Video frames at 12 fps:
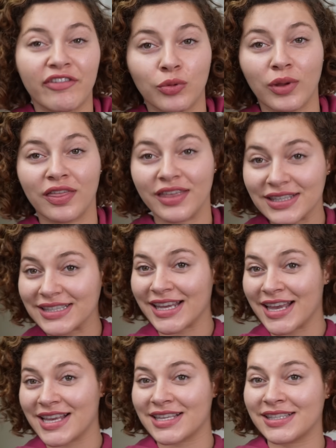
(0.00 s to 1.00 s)
Everyone, this
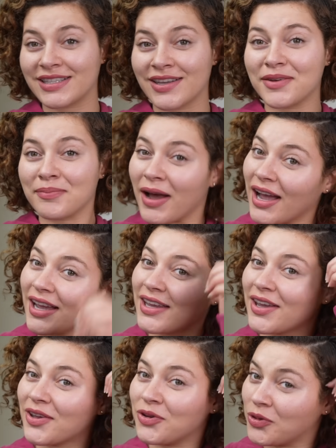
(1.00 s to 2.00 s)
is
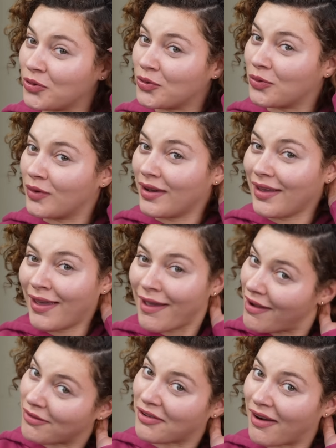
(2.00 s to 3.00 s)
my new
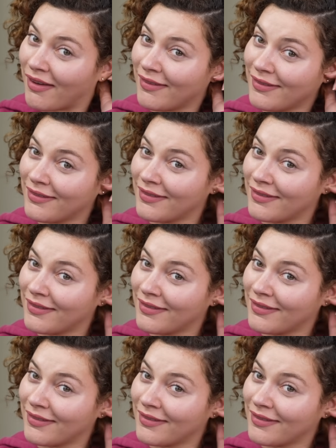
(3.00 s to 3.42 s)
Hera.